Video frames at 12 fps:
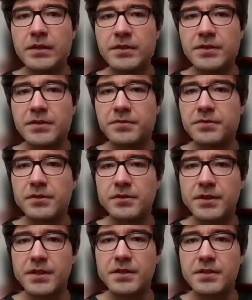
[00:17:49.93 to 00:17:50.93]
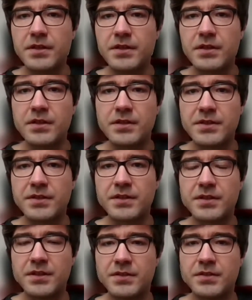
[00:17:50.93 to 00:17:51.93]
Because if you look at the
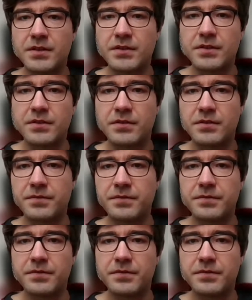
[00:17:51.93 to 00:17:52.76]
statistics of